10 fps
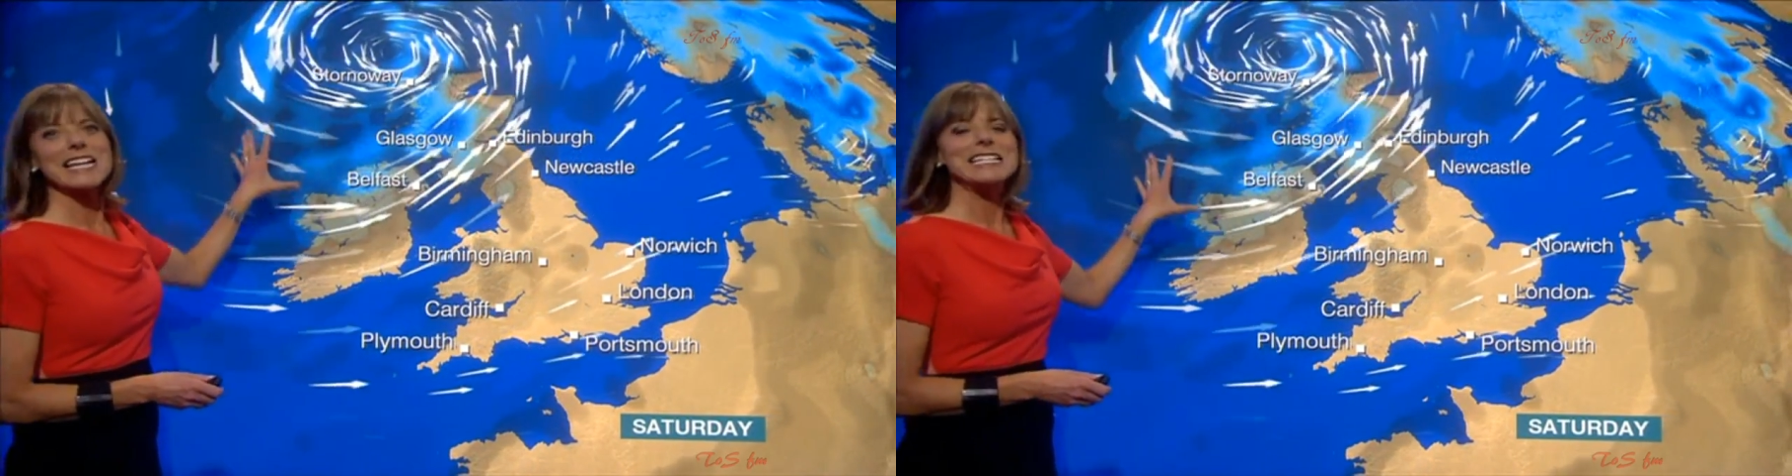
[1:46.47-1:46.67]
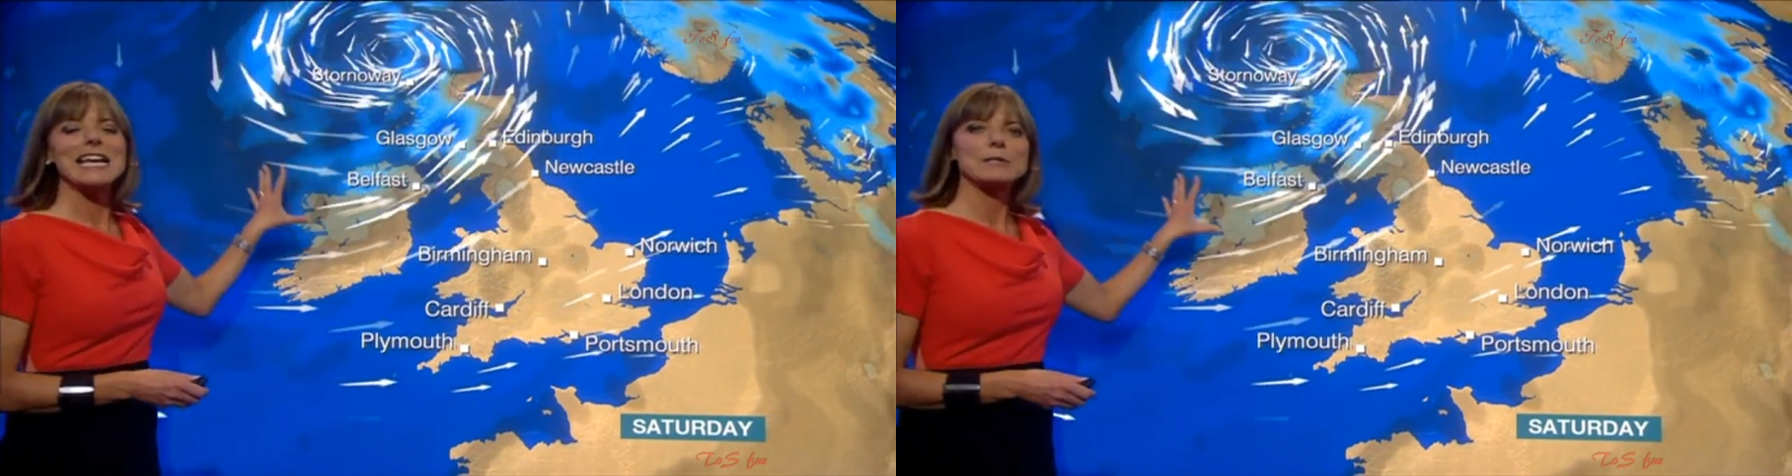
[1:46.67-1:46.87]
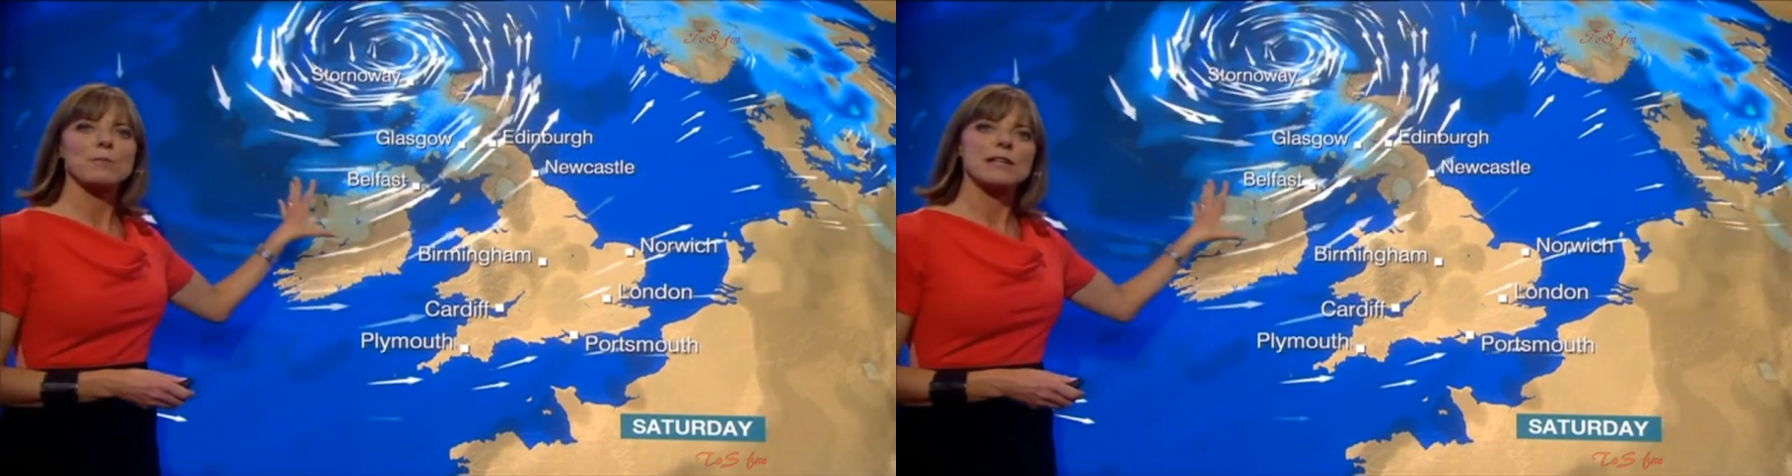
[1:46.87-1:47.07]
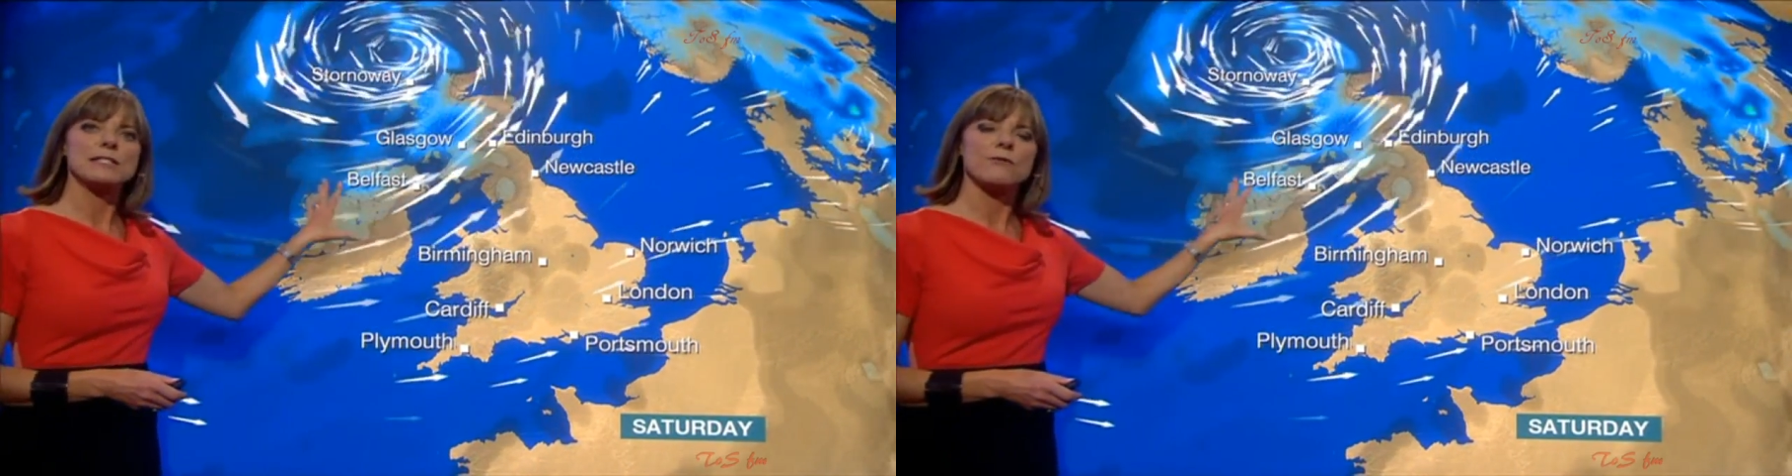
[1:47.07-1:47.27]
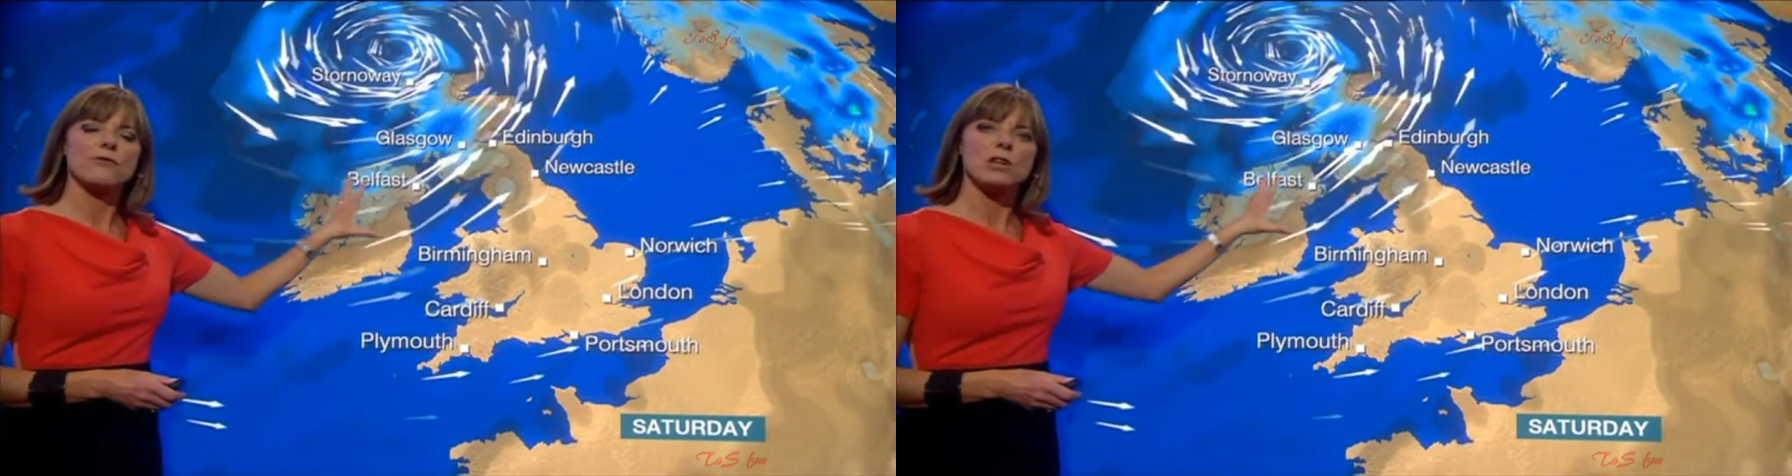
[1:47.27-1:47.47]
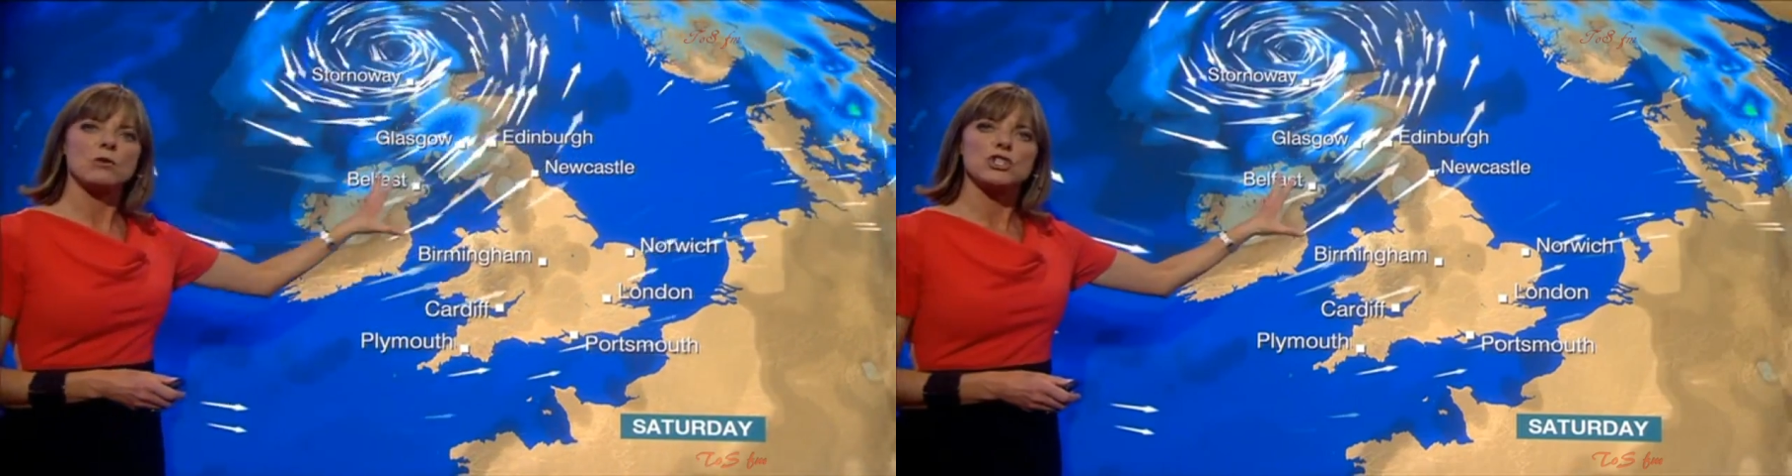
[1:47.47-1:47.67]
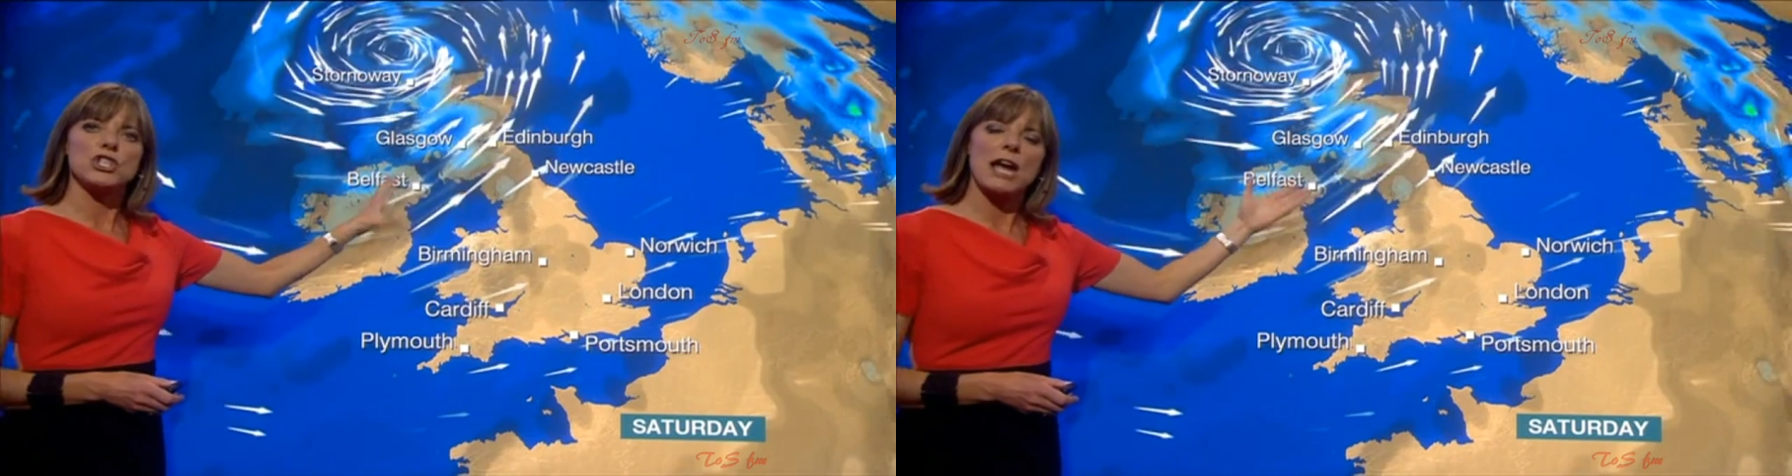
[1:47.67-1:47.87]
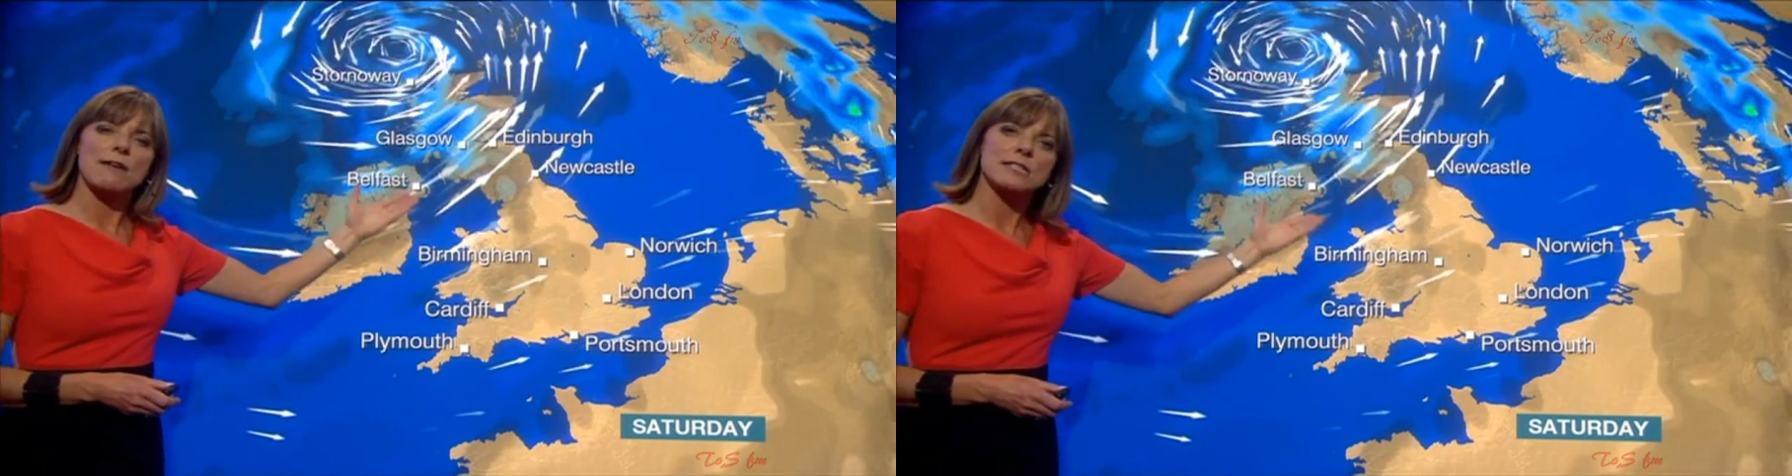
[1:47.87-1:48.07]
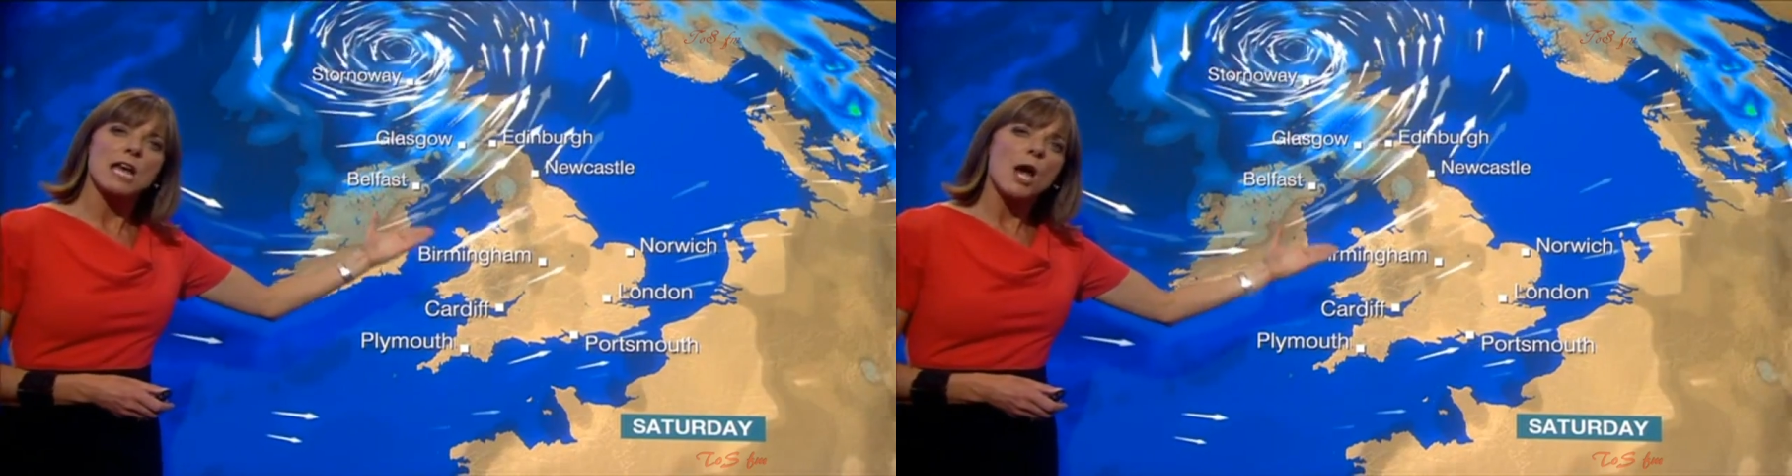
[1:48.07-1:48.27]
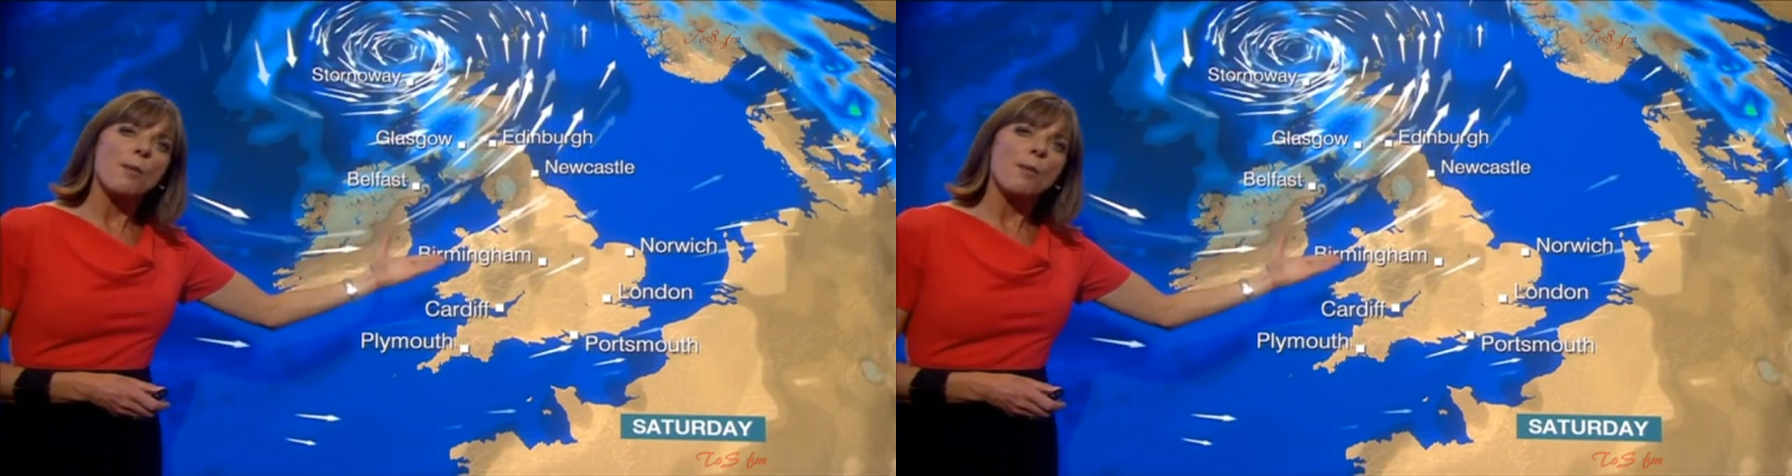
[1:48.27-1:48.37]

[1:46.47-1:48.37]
and yes, plenty of frequent showers.